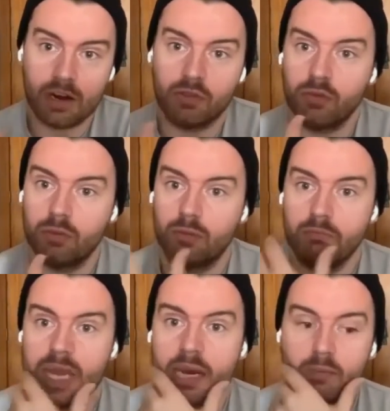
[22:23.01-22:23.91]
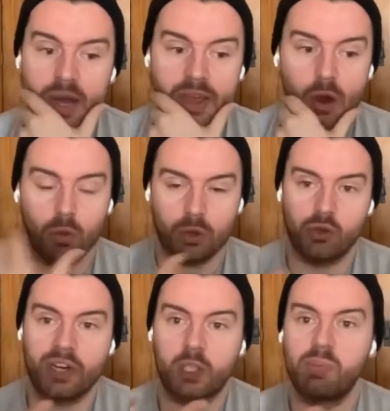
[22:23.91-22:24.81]
kind of mean by that, or
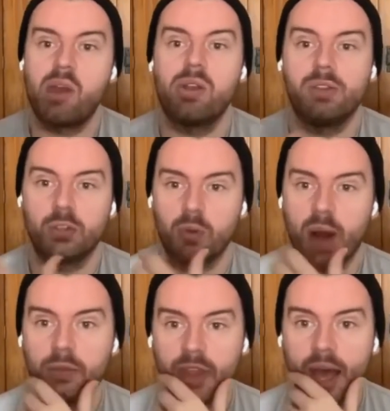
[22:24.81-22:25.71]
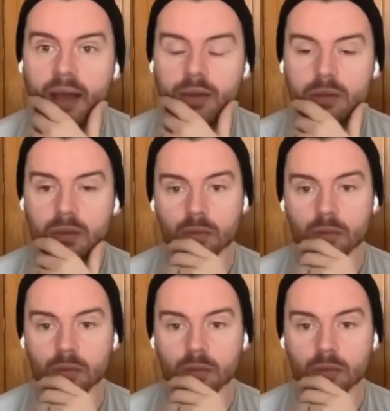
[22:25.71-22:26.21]
what's your experience around that?